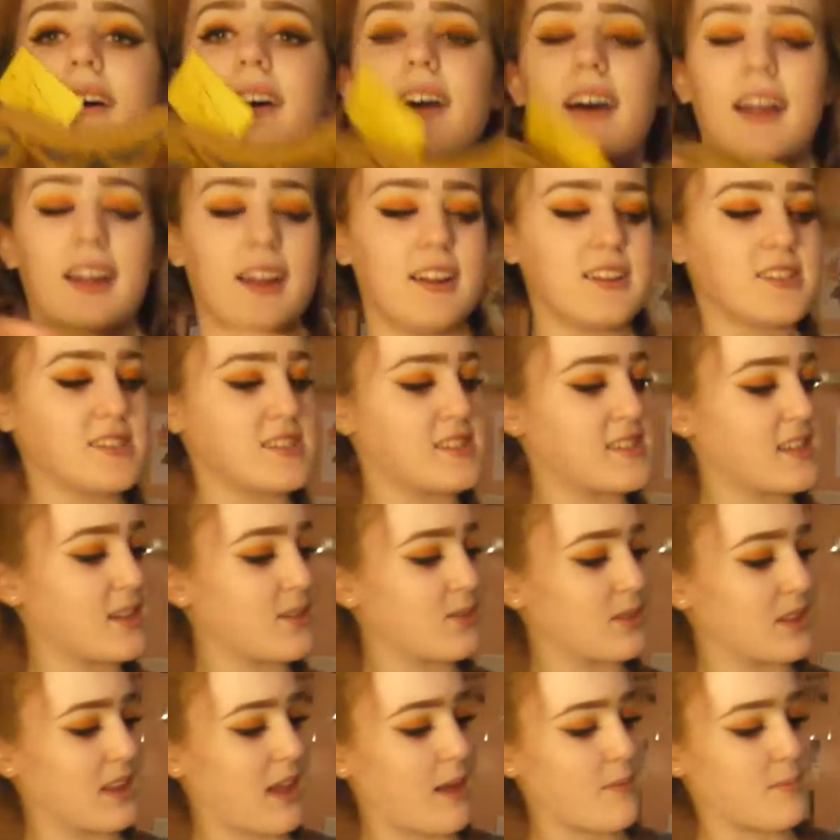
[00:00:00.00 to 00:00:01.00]
And I just
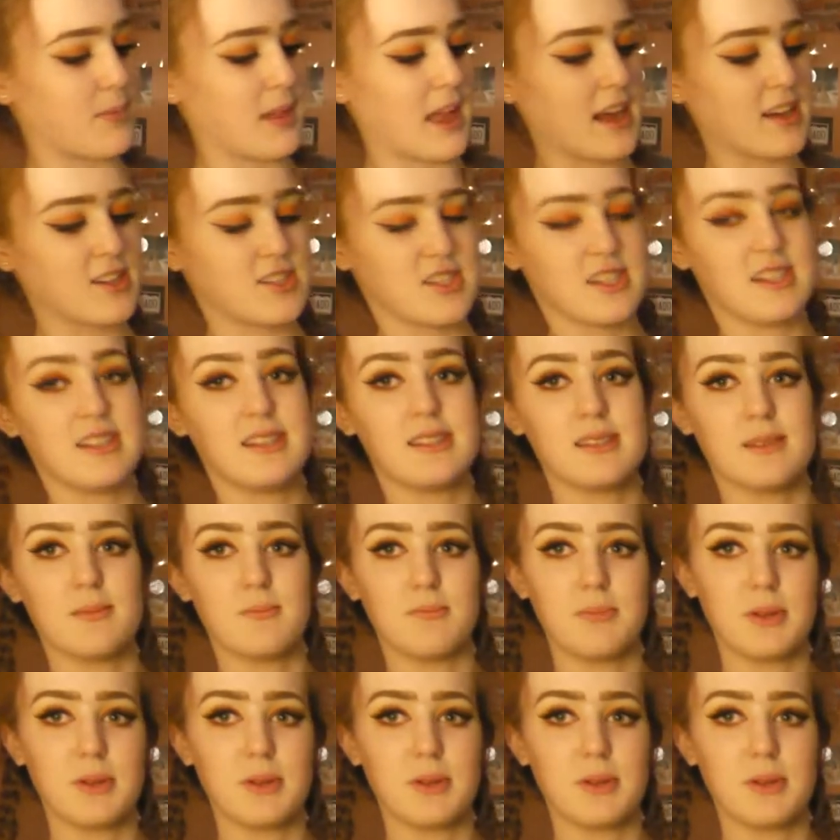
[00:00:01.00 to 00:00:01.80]
think with like black jeans and